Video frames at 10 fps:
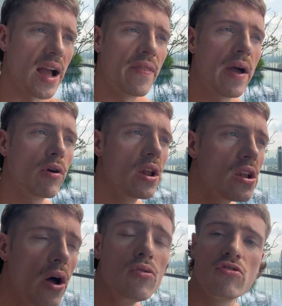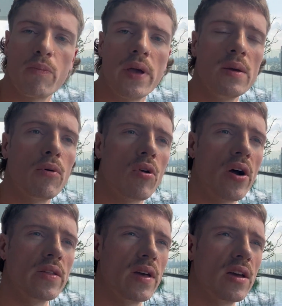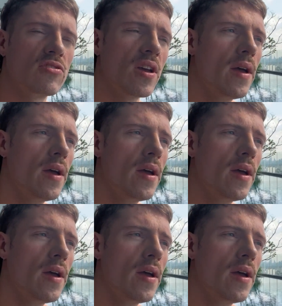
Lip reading: And there are loads of people like this.